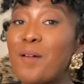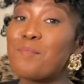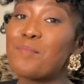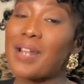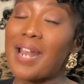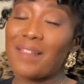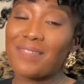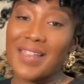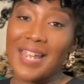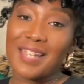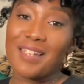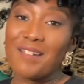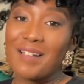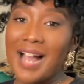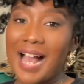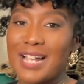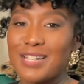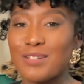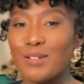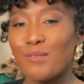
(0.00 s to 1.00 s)
But I thank you
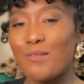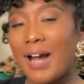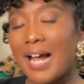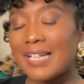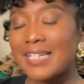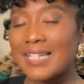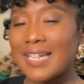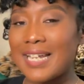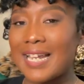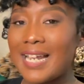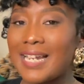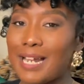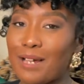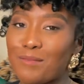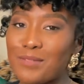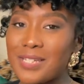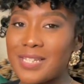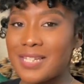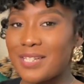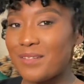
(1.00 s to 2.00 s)
guys for watching, and I
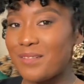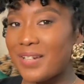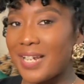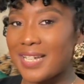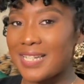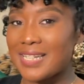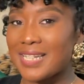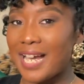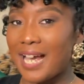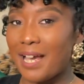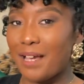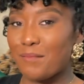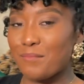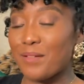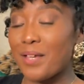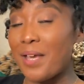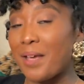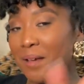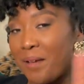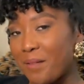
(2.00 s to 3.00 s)
will see you next time.
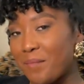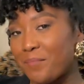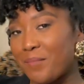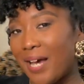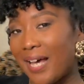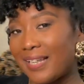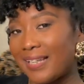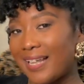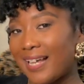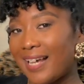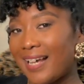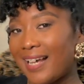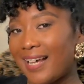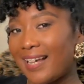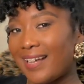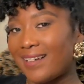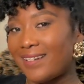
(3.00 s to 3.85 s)
Bye, love.